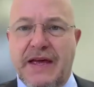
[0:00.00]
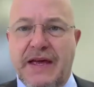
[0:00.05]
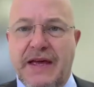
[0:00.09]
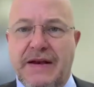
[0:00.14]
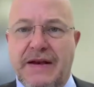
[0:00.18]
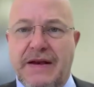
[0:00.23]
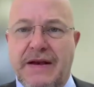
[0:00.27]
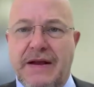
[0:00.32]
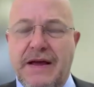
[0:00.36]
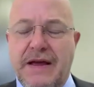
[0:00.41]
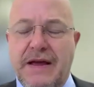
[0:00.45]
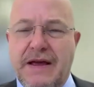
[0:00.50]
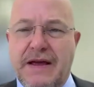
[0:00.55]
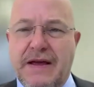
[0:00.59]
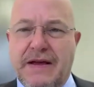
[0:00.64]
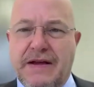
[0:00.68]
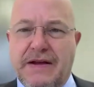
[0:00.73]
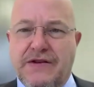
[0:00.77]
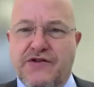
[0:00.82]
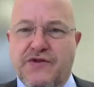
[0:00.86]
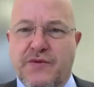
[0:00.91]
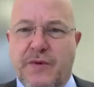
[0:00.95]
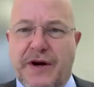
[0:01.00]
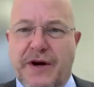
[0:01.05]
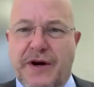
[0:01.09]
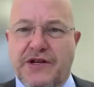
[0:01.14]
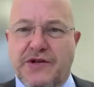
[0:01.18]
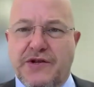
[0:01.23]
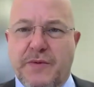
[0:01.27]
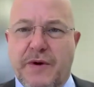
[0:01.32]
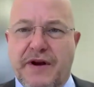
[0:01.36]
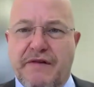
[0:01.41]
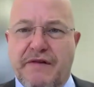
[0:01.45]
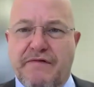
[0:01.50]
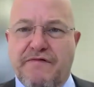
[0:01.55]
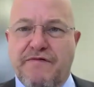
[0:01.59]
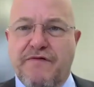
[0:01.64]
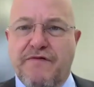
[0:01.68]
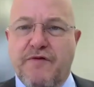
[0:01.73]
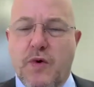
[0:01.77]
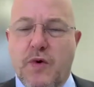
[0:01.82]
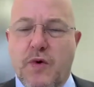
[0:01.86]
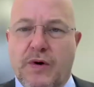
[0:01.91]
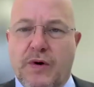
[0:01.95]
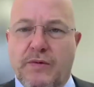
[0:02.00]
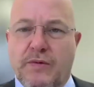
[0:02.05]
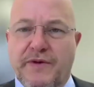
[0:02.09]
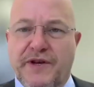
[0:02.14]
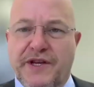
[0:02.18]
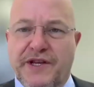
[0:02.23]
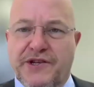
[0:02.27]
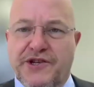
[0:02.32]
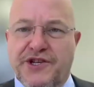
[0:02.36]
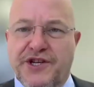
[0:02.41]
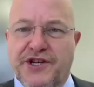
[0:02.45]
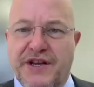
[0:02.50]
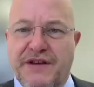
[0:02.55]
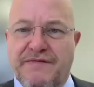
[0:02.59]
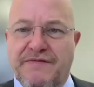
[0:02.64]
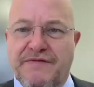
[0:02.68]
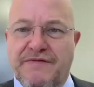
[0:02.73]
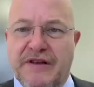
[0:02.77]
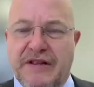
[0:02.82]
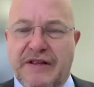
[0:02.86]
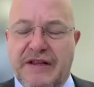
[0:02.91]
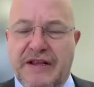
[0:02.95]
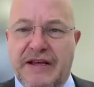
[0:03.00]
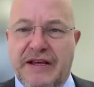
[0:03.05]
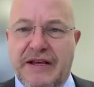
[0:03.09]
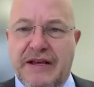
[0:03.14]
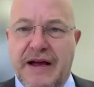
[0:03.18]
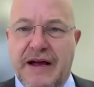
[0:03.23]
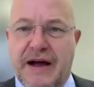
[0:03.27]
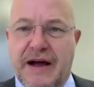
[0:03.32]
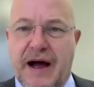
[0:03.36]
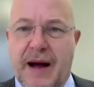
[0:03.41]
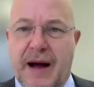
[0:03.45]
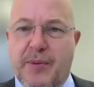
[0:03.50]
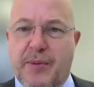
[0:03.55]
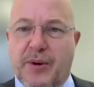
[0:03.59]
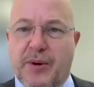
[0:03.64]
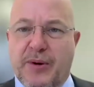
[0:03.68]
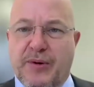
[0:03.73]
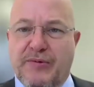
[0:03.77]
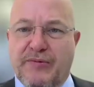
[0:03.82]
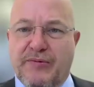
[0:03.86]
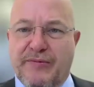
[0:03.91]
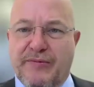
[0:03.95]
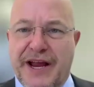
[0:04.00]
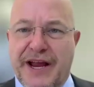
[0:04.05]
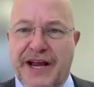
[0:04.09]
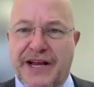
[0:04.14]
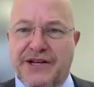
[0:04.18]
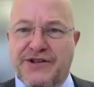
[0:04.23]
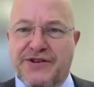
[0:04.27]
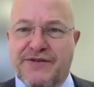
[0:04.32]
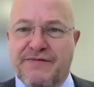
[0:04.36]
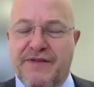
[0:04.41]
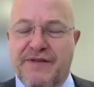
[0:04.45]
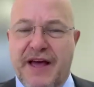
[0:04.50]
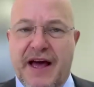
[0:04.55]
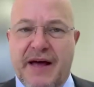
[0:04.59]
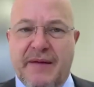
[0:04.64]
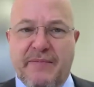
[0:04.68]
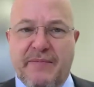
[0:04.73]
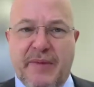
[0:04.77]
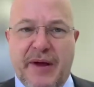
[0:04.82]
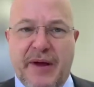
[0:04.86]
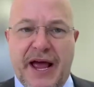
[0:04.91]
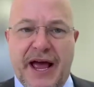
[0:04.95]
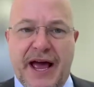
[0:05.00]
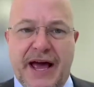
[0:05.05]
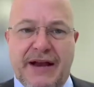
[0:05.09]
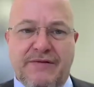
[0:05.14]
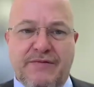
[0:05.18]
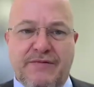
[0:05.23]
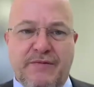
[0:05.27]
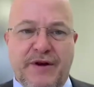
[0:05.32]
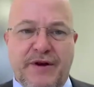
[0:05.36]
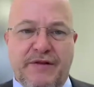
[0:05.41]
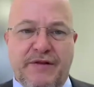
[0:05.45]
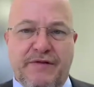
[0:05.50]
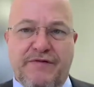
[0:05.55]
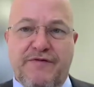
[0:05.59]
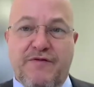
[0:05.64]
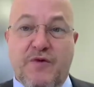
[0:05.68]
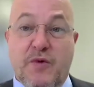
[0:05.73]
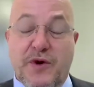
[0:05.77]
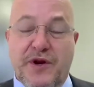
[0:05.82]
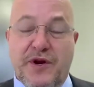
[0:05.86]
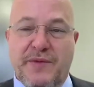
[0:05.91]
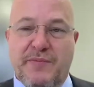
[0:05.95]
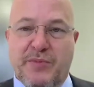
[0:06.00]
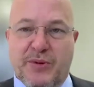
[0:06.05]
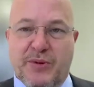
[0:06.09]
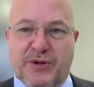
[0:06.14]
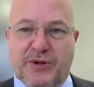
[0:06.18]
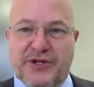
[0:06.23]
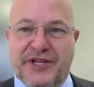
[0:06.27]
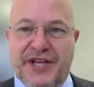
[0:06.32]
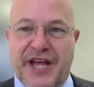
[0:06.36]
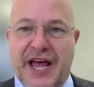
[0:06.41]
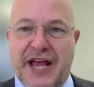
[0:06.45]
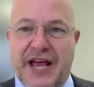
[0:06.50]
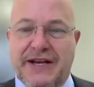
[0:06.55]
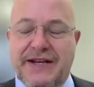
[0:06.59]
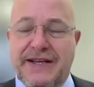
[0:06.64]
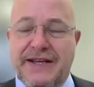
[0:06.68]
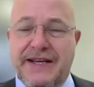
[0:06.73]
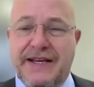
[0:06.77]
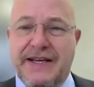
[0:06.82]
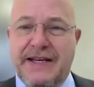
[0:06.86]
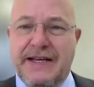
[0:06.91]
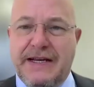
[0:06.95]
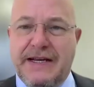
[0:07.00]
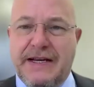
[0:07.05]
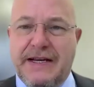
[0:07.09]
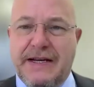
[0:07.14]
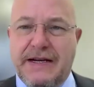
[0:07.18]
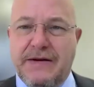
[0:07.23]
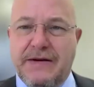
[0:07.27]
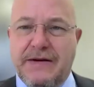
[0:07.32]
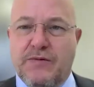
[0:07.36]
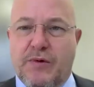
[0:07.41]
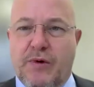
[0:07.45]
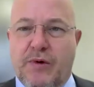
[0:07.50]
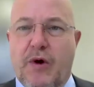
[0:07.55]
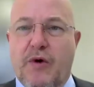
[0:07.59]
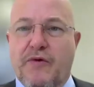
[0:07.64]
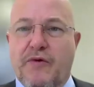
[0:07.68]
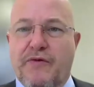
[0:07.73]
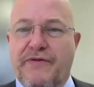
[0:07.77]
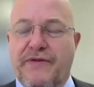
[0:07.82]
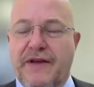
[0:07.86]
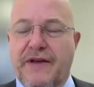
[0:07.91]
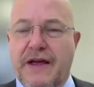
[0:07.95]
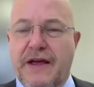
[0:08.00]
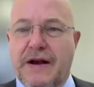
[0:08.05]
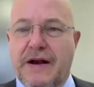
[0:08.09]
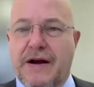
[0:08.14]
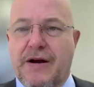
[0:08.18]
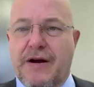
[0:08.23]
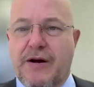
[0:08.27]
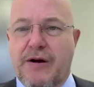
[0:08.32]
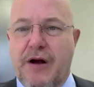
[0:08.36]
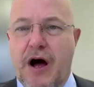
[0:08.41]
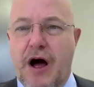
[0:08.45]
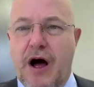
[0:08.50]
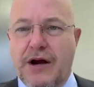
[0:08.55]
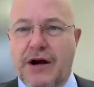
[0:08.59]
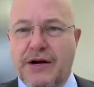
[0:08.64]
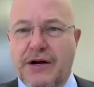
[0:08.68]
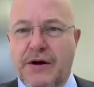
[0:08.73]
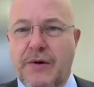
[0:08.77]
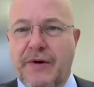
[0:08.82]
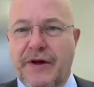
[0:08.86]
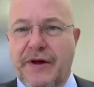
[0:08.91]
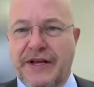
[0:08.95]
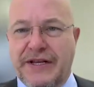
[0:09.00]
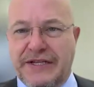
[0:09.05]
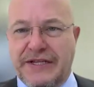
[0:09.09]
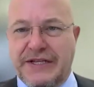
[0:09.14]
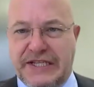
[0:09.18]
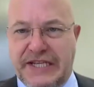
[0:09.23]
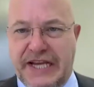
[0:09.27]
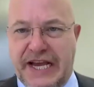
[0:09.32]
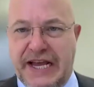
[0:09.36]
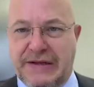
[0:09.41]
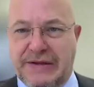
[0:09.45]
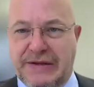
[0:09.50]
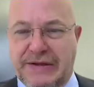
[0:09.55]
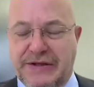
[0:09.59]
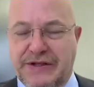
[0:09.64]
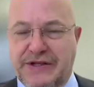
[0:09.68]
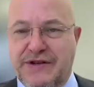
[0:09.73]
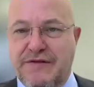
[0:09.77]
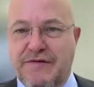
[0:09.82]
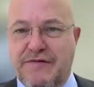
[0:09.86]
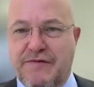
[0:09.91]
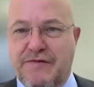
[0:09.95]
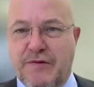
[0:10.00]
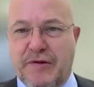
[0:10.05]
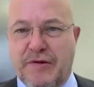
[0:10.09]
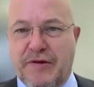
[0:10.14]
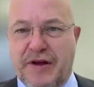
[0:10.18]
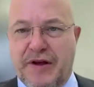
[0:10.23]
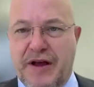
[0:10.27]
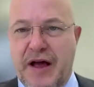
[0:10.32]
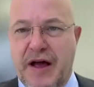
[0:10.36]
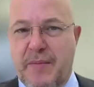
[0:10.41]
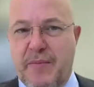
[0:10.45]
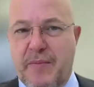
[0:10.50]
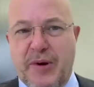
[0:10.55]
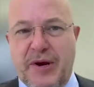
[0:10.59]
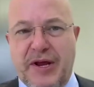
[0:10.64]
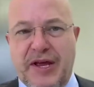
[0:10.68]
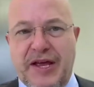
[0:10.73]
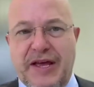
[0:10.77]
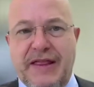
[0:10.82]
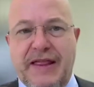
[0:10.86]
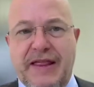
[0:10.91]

in 2024, we achieved at the upper range of that band with 40% growth in our ongoing sales for the company.